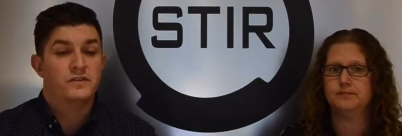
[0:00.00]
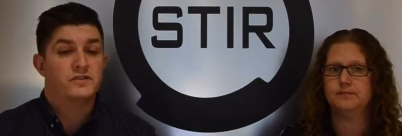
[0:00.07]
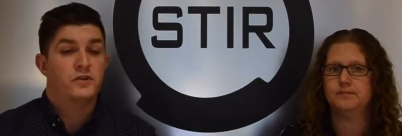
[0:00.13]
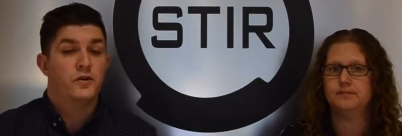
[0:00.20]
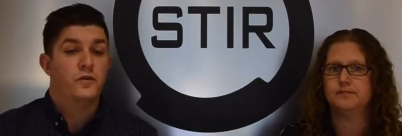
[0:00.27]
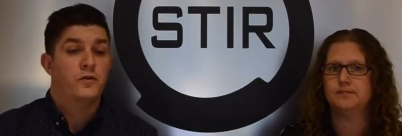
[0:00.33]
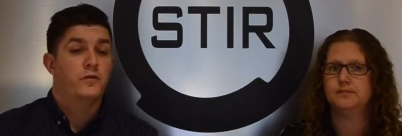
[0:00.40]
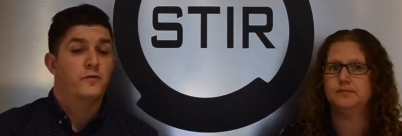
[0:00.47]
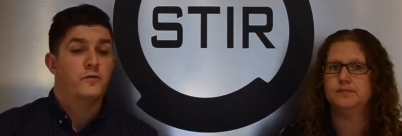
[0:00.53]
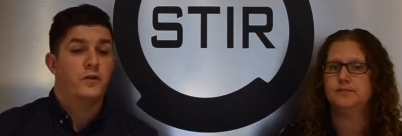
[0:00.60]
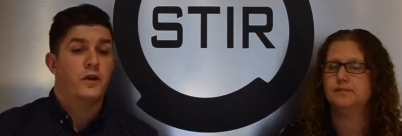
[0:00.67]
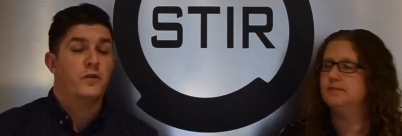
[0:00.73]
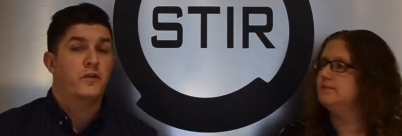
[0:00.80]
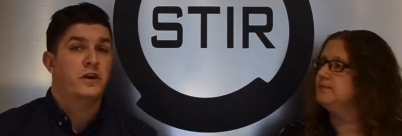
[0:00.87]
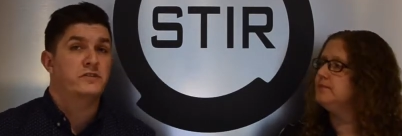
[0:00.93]
Speaker 1: So
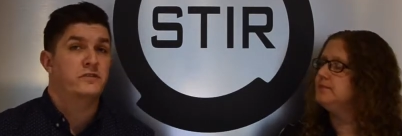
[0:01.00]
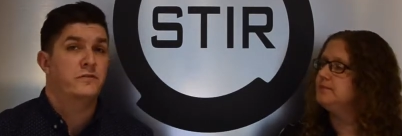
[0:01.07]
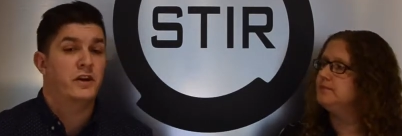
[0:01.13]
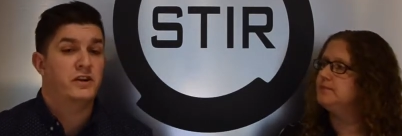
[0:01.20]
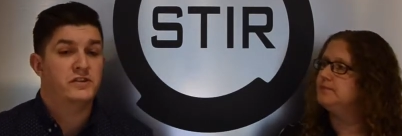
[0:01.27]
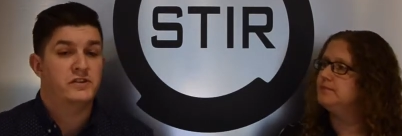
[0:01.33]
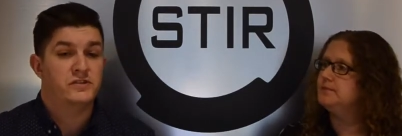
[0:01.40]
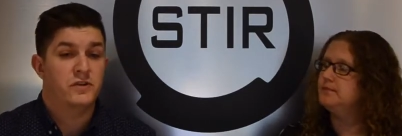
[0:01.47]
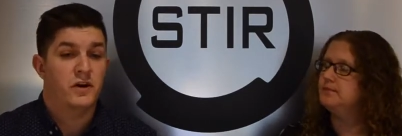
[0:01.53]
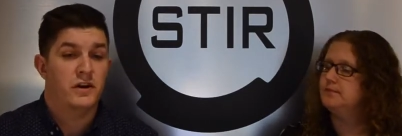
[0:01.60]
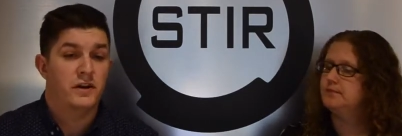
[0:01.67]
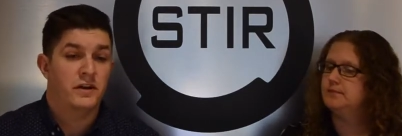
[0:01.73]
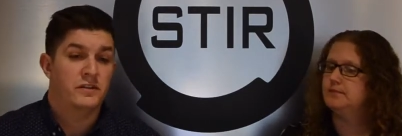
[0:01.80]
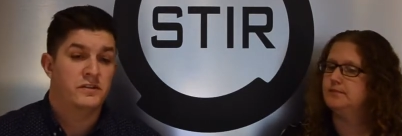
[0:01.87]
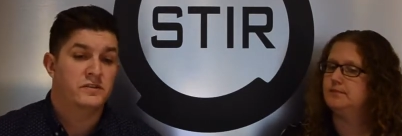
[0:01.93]
for our reservations
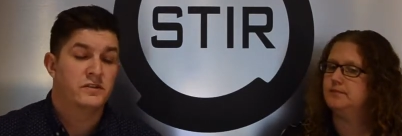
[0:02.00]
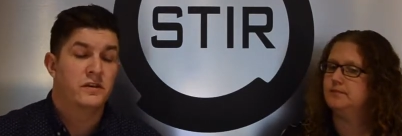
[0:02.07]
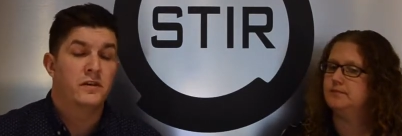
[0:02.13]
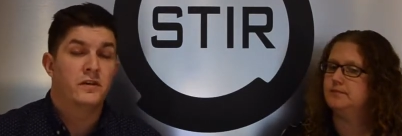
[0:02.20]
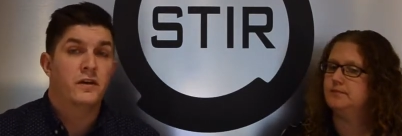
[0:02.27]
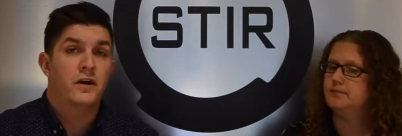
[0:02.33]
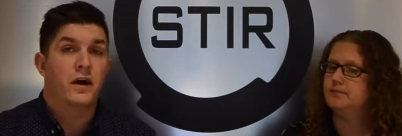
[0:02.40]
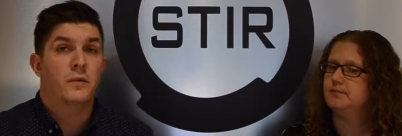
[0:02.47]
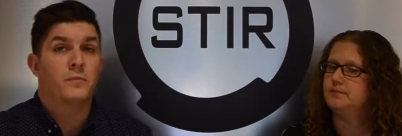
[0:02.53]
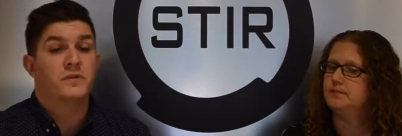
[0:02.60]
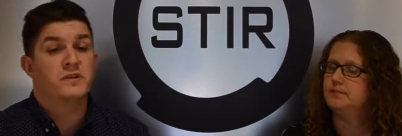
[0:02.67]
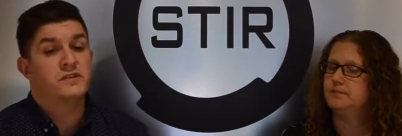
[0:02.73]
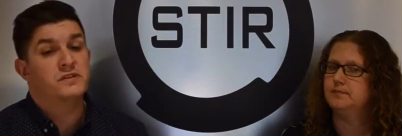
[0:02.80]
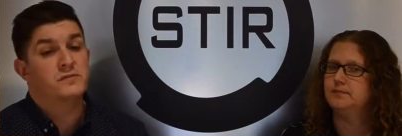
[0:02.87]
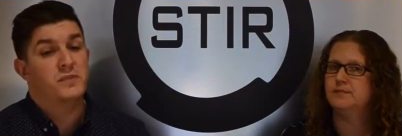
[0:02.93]
audience, um,
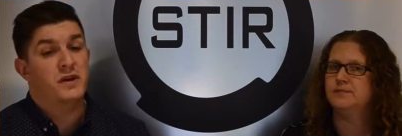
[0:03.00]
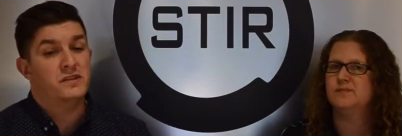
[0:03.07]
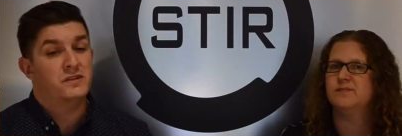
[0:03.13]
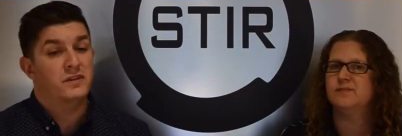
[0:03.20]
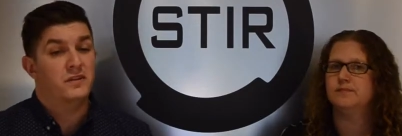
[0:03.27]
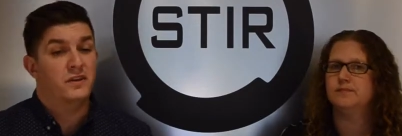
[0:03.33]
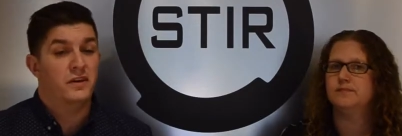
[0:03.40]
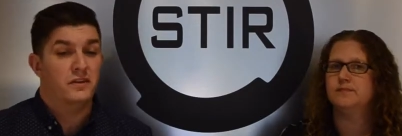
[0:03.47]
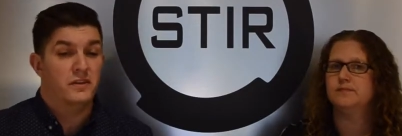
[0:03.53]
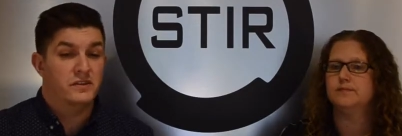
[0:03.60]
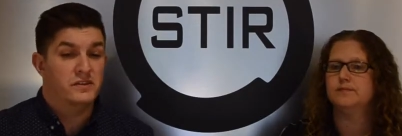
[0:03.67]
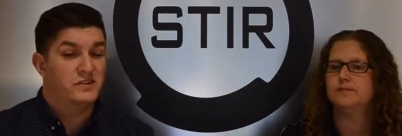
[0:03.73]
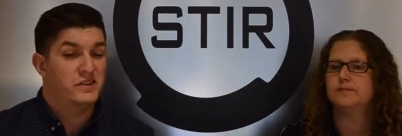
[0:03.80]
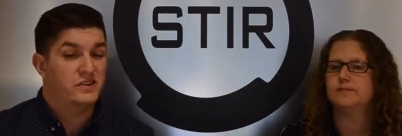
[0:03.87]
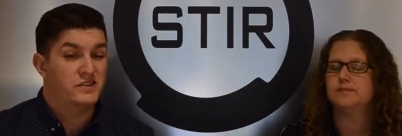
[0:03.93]
this is basically,
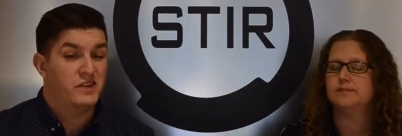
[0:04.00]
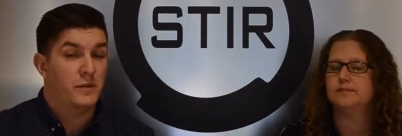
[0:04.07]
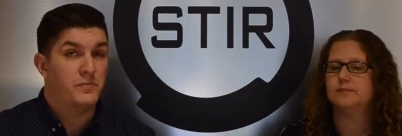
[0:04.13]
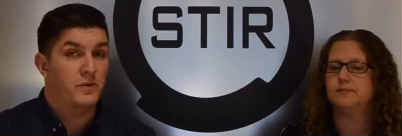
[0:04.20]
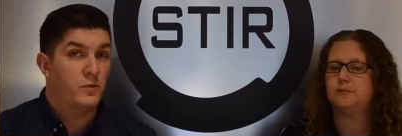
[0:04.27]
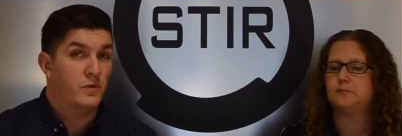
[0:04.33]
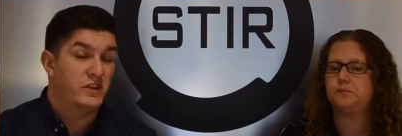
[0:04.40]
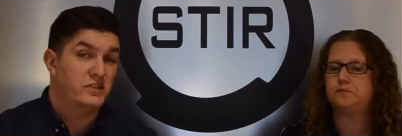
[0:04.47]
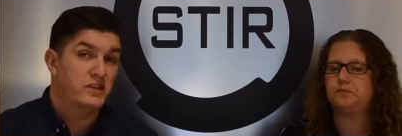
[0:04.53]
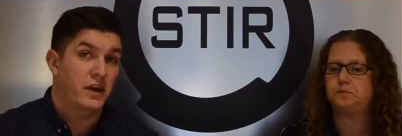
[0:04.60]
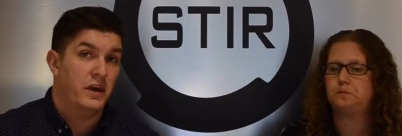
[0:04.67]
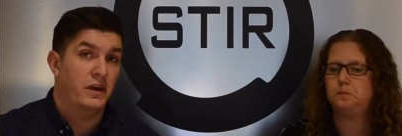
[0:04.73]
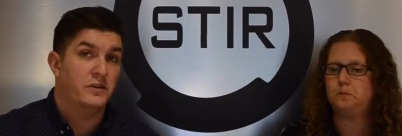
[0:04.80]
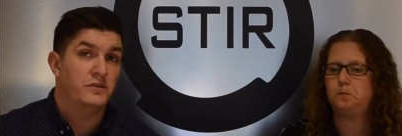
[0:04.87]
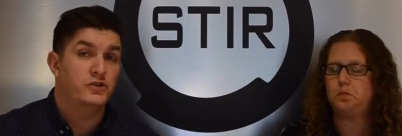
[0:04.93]
this is a step that we
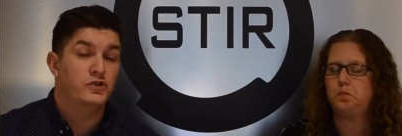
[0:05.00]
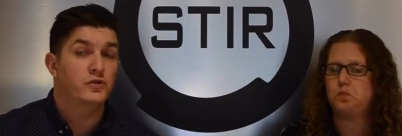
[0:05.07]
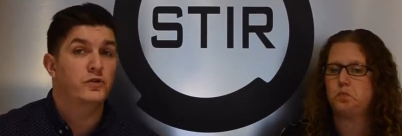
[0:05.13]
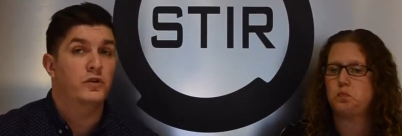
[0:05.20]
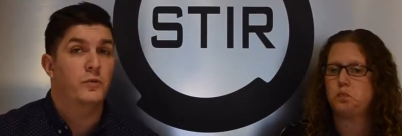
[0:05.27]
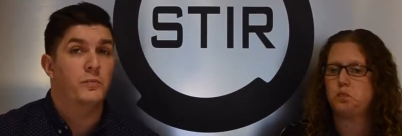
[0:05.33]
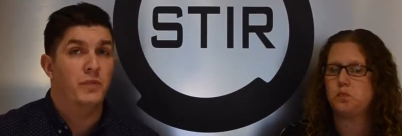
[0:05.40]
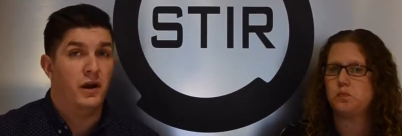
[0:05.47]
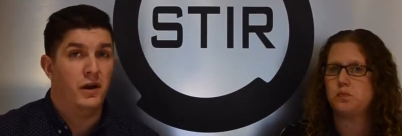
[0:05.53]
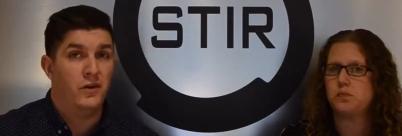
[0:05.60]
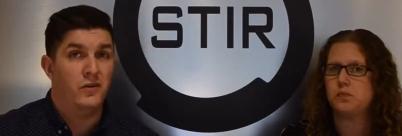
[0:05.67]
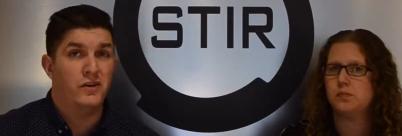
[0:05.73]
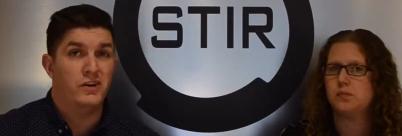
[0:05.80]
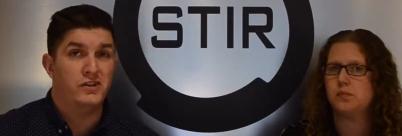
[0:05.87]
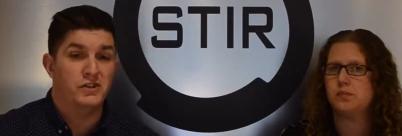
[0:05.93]
take to
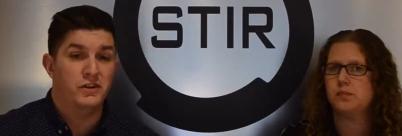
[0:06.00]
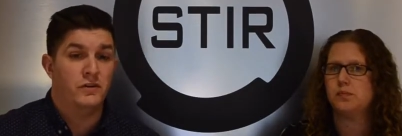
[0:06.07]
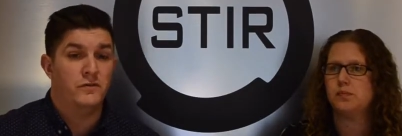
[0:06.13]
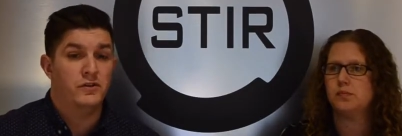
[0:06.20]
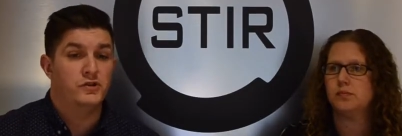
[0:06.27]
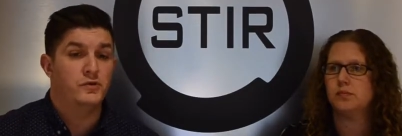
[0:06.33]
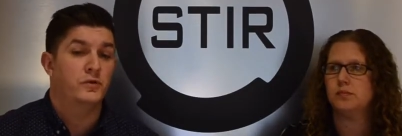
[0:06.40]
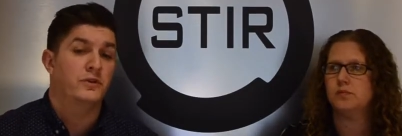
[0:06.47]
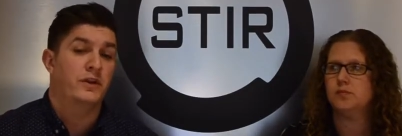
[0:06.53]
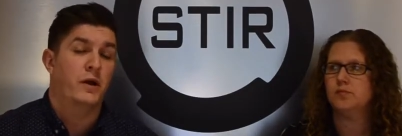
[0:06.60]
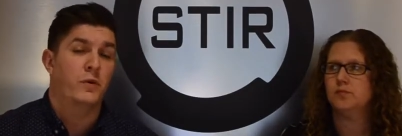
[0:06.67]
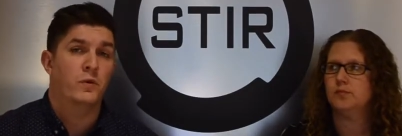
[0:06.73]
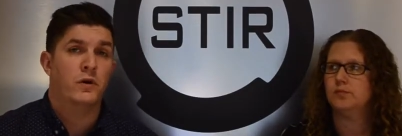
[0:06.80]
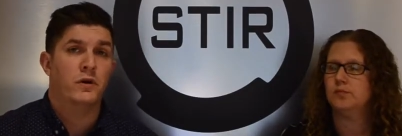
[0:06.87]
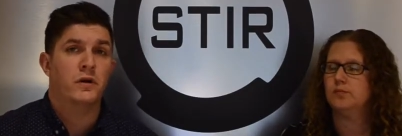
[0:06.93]
compare each individual
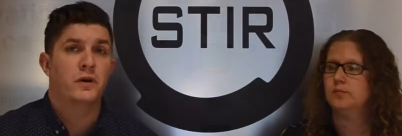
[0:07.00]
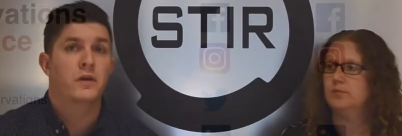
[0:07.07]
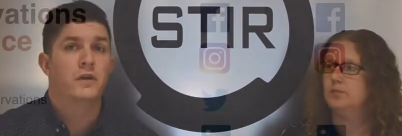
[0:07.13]
network